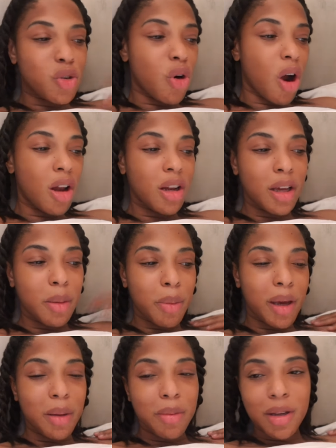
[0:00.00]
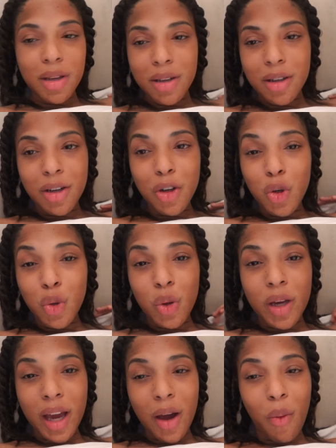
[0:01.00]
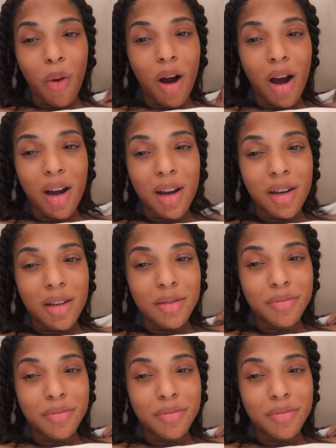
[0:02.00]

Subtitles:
crawling baby who can't walk,